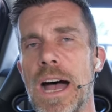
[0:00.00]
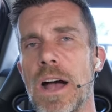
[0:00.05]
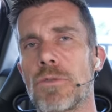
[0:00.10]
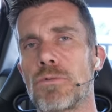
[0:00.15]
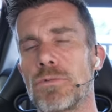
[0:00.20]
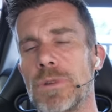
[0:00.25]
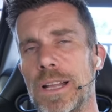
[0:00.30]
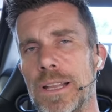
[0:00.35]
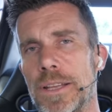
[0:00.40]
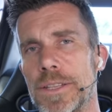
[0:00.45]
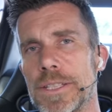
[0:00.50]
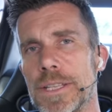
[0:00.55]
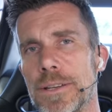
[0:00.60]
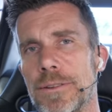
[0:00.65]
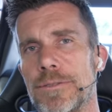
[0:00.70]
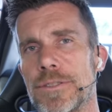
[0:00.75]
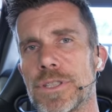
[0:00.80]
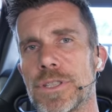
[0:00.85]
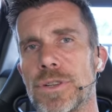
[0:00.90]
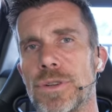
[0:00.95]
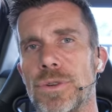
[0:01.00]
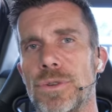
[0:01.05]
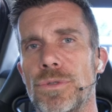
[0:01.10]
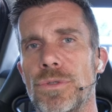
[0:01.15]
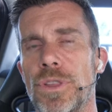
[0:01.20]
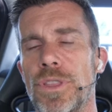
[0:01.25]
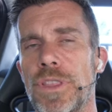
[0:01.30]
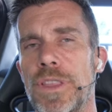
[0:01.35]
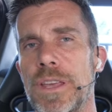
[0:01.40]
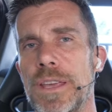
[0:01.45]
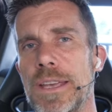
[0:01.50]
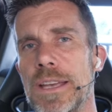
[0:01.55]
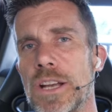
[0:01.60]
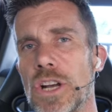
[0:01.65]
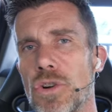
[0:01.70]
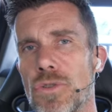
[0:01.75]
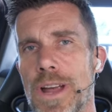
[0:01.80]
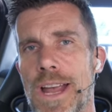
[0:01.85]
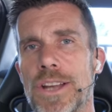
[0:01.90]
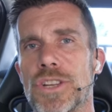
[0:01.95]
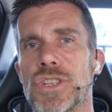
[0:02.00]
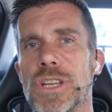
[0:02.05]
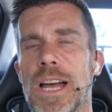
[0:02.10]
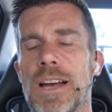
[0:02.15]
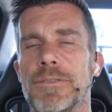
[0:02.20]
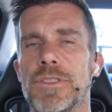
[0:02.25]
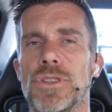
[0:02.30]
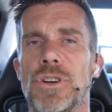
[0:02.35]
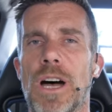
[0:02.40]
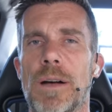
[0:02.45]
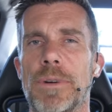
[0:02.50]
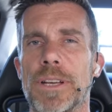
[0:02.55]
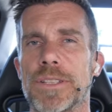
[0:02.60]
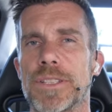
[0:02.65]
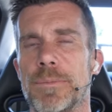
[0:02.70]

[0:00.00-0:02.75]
relative to the crankshaft timing.